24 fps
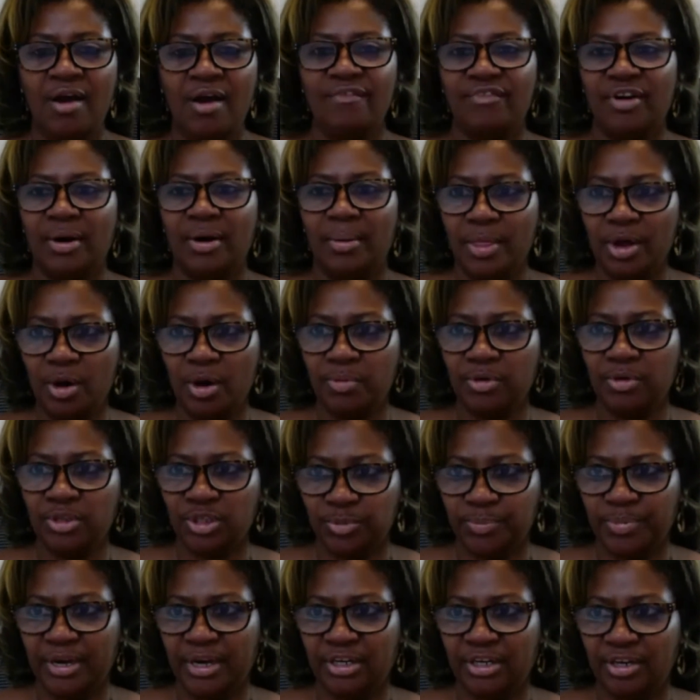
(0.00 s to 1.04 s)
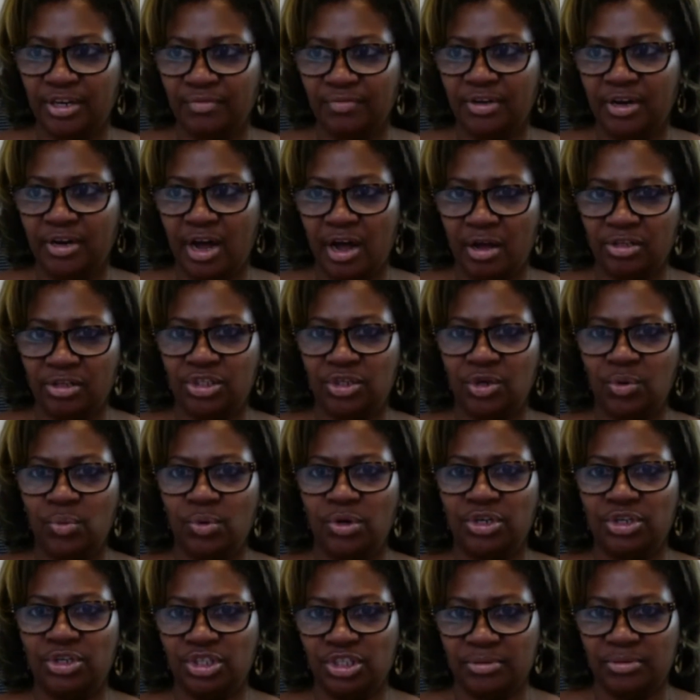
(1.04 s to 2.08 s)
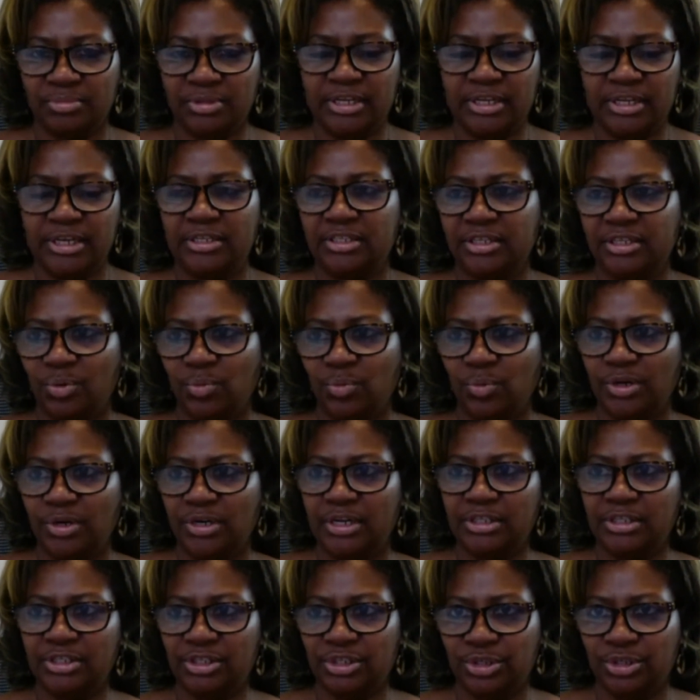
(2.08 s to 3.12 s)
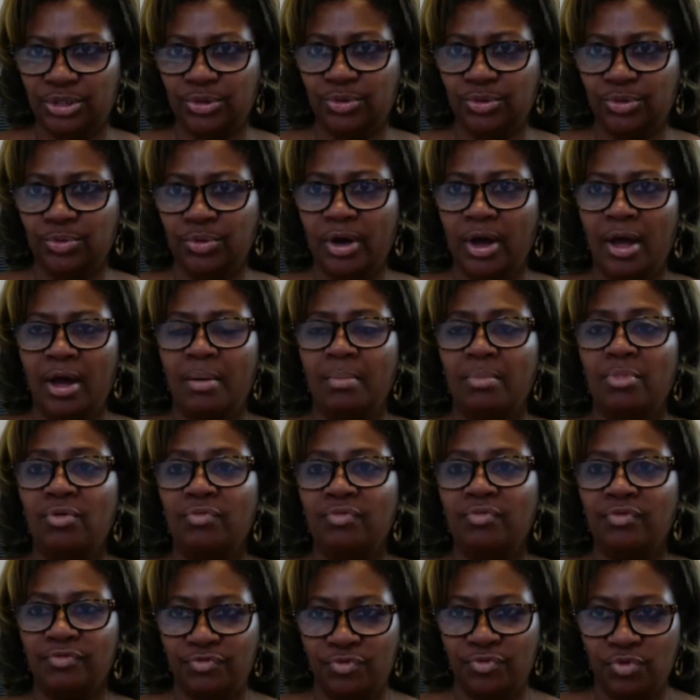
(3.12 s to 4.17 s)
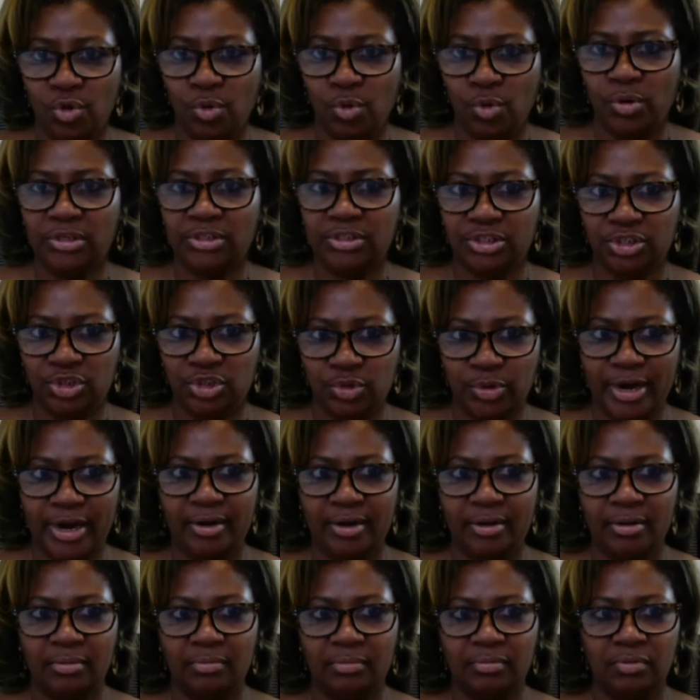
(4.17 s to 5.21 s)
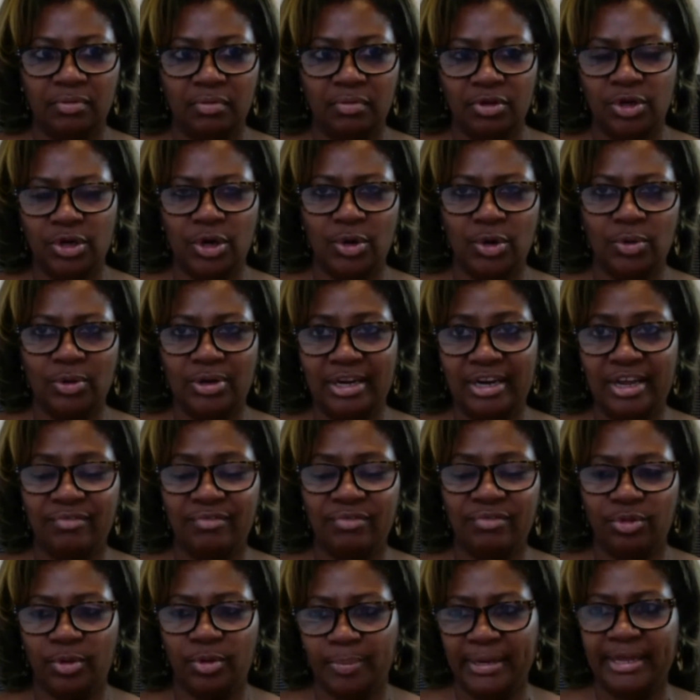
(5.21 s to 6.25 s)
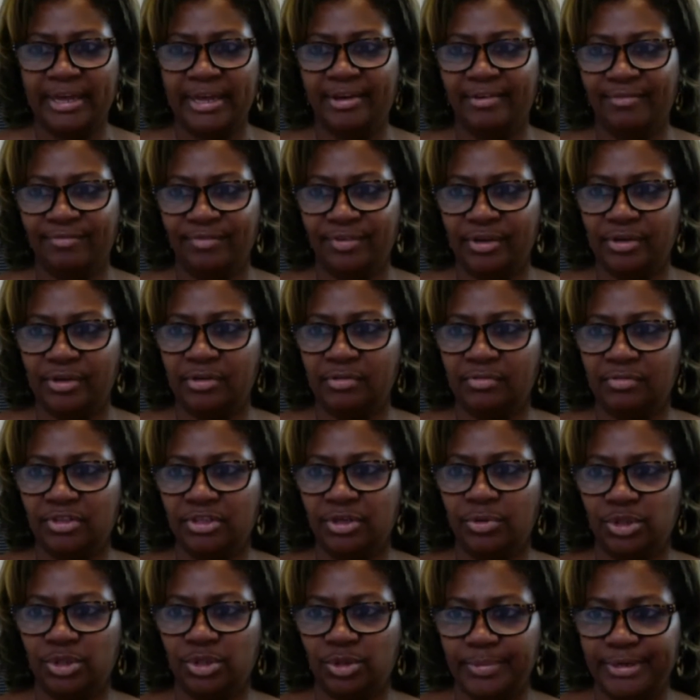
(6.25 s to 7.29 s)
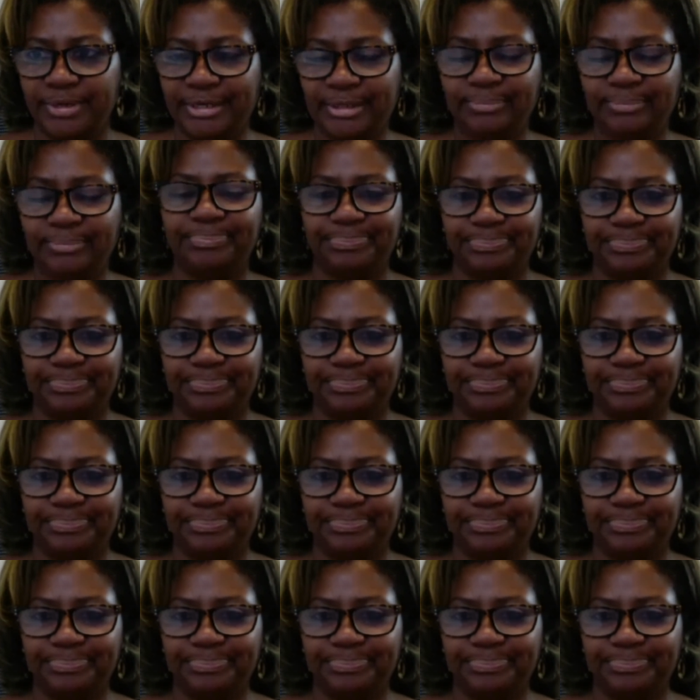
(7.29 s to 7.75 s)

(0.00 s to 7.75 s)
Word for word: from their perspective and also what are some things that we need to do moving forward to try to you know level the playing field so to speak